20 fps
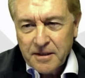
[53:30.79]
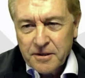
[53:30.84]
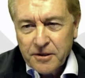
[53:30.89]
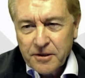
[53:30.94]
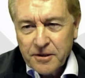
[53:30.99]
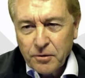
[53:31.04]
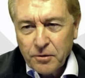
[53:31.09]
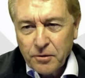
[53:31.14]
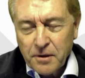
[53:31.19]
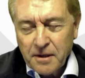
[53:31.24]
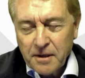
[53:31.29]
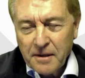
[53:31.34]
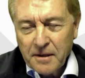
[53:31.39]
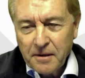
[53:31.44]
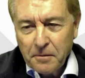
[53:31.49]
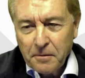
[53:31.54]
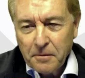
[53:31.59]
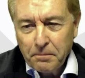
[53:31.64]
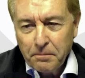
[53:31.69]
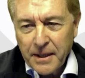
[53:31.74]
So
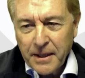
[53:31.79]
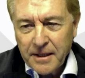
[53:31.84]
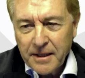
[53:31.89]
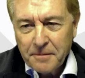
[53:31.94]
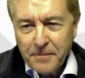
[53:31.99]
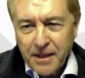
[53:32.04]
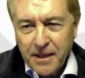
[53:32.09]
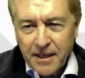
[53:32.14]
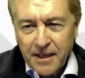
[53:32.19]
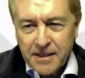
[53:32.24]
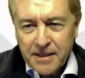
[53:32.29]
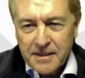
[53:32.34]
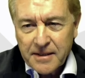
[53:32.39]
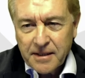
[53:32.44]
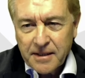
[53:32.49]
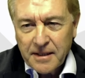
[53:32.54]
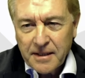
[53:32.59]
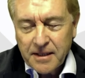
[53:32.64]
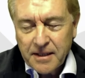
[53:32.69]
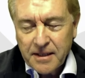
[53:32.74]
biomass
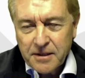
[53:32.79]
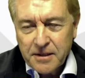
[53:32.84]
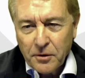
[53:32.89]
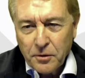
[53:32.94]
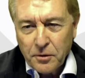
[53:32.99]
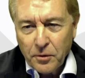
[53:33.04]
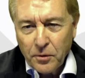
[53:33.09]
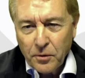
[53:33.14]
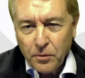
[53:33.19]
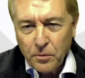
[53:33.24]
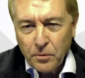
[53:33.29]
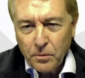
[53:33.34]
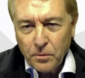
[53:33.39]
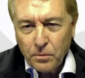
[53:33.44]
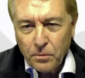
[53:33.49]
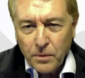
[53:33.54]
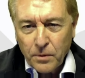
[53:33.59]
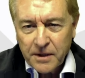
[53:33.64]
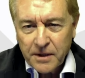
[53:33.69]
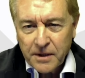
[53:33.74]
is
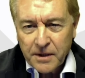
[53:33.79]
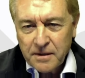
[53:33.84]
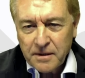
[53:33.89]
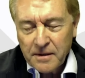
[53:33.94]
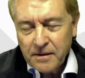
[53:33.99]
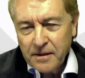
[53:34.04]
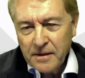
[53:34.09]
one